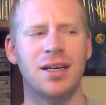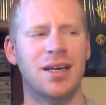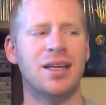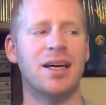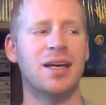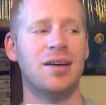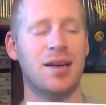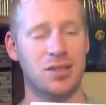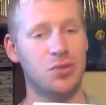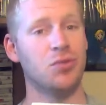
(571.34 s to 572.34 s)
And I
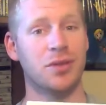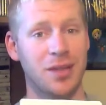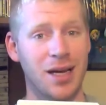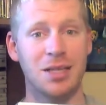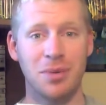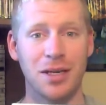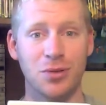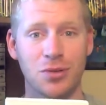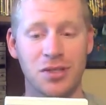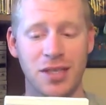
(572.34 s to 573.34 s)
actually really like
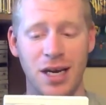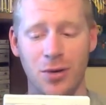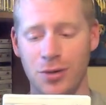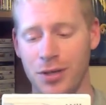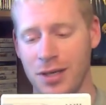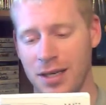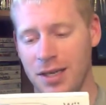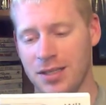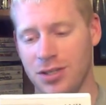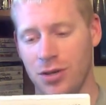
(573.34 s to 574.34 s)
Pandora's Tower.
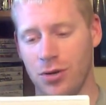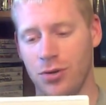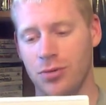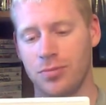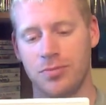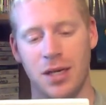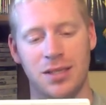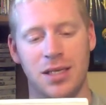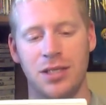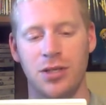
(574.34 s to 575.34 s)
So I
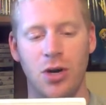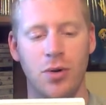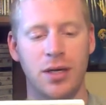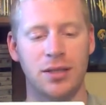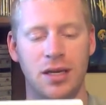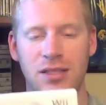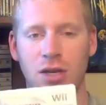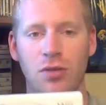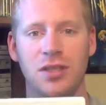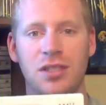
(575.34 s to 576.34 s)
was like, you know what? I
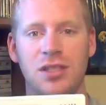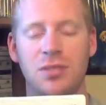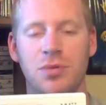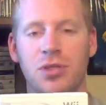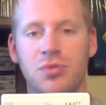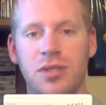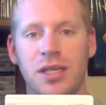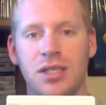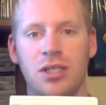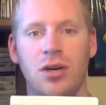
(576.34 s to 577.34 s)
saw this. This person was
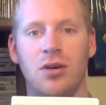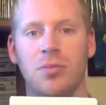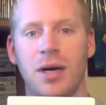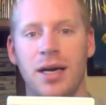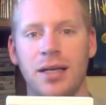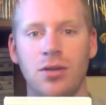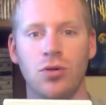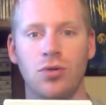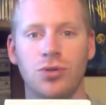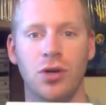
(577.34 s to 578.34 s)
actually on my
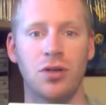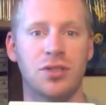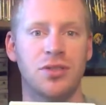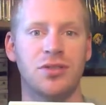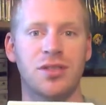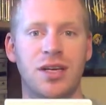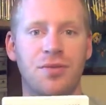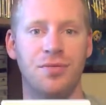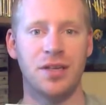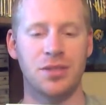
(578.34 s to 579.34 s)
local yard sale site on
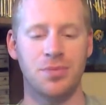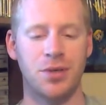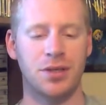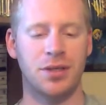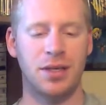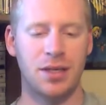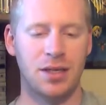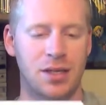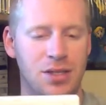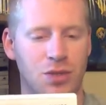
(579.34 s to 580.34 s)
Facebook.
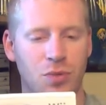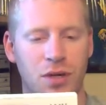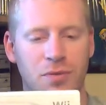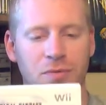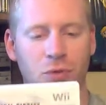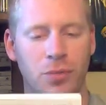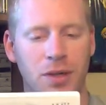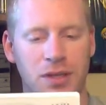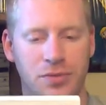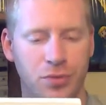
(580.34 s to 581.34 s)
She wanted
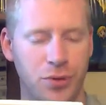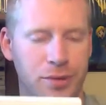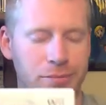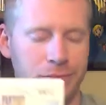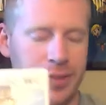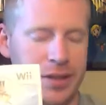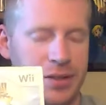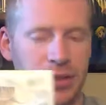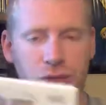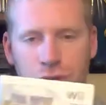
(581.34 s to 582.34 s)
$4 for it. I
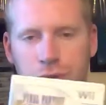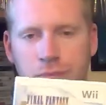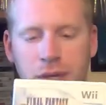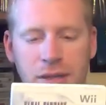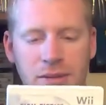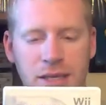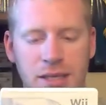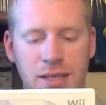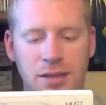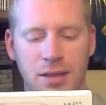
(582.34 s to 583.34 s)
said, sure, I'll
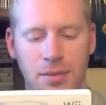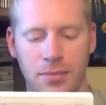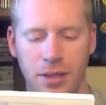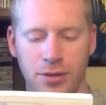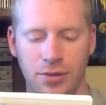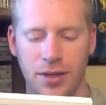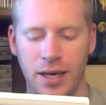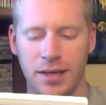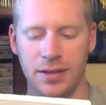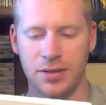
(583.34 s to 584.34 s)
take it. Met her,
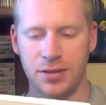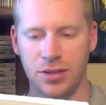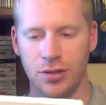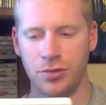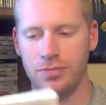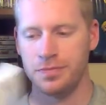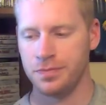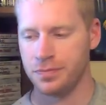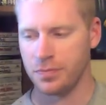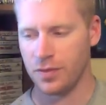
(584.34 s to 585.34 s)
got it. So
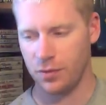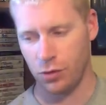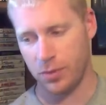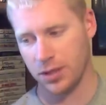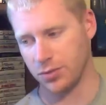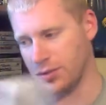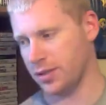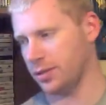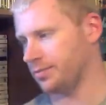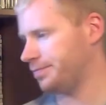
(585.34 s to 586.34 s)
$4, we'll
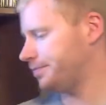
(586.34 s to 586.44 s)
see.